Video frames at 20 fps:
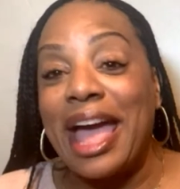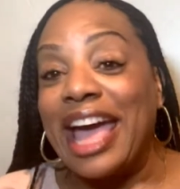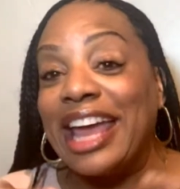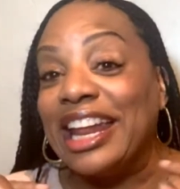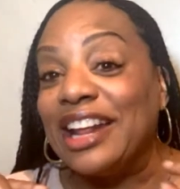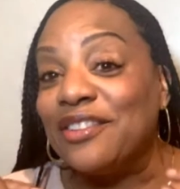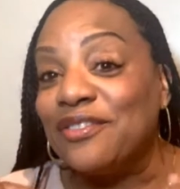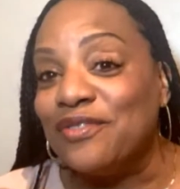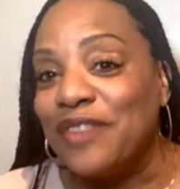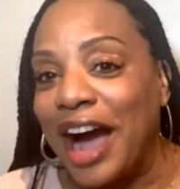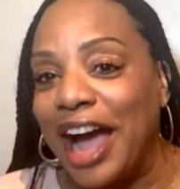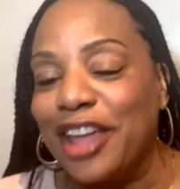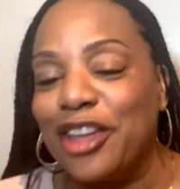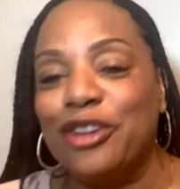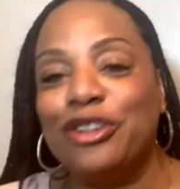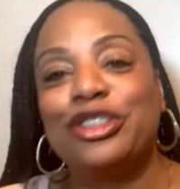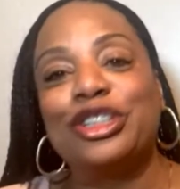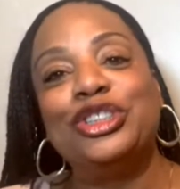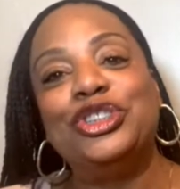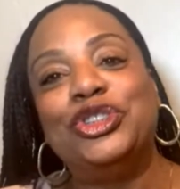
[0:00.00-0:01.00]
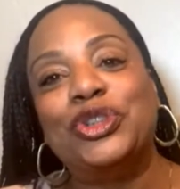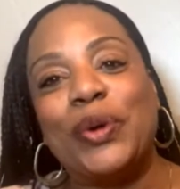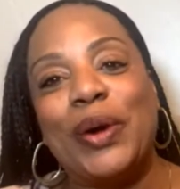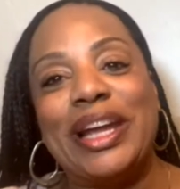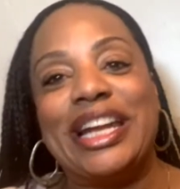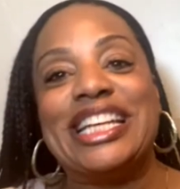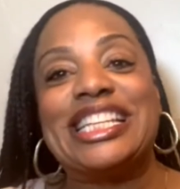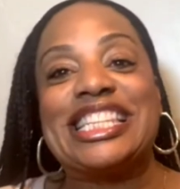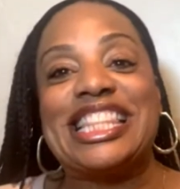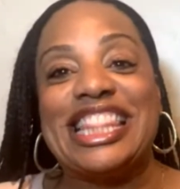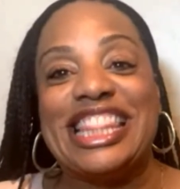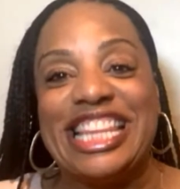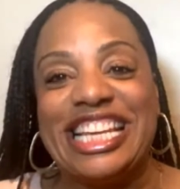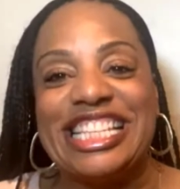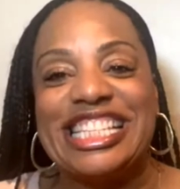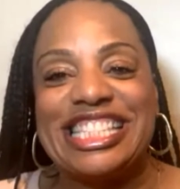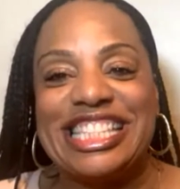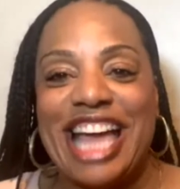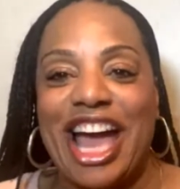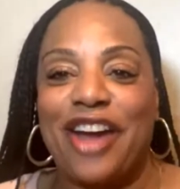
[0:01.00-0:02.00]
and invite you to join us
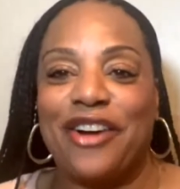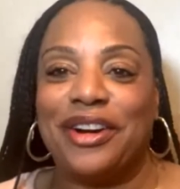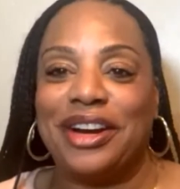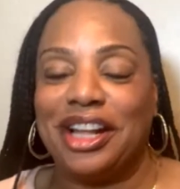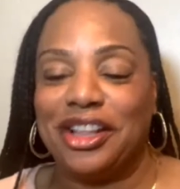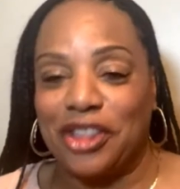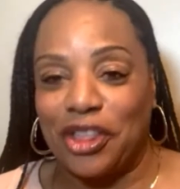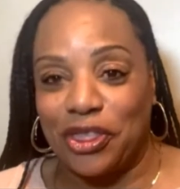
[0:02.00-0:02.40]
this Saturday,